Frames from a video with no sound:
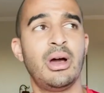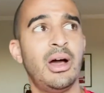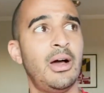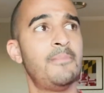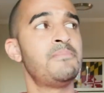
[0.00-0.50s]

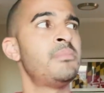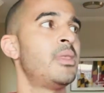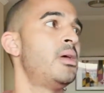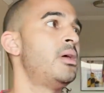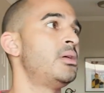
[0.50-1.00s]
Um,
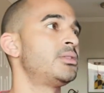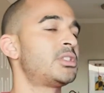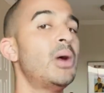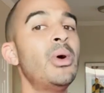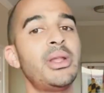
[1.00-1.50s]

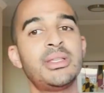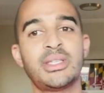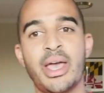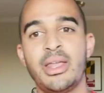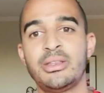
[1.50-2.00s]
someone
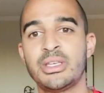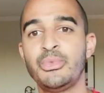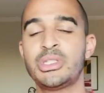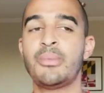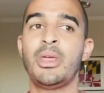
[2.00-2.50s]
said,
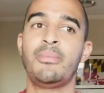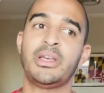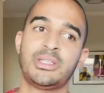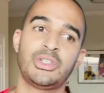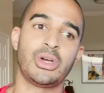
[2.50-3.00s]
someone sent me a
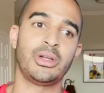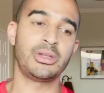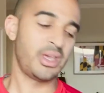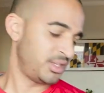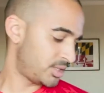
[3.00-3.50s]
message
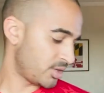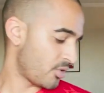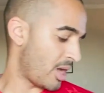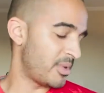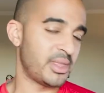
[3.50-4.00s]
on
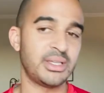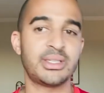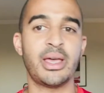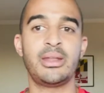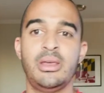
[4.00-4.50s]
Instagram and they
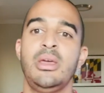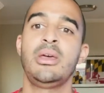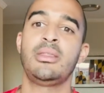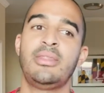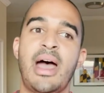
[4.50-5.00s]
said
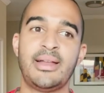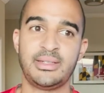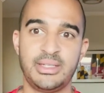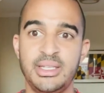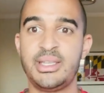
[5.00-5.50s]

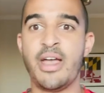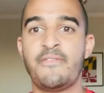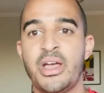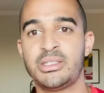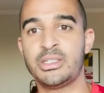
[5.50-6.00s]
that D C
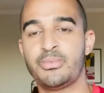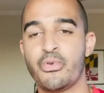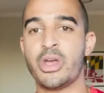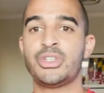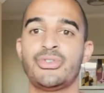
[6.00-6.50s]
F S is
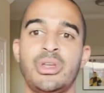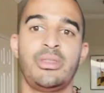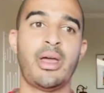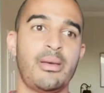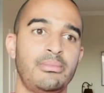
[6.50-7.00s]
pressuring
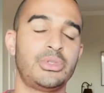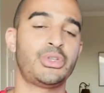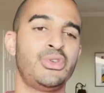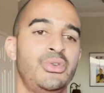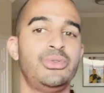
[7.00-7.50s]
them
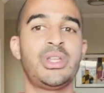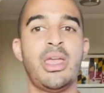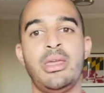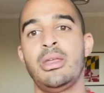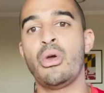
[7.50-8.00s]
to
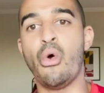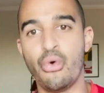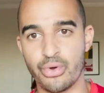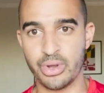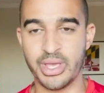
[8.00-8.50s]
take in
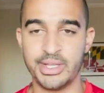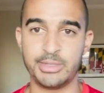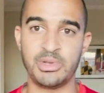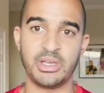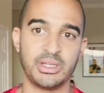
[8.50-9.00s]
older kids
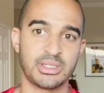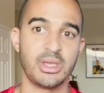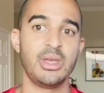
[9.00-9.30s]
because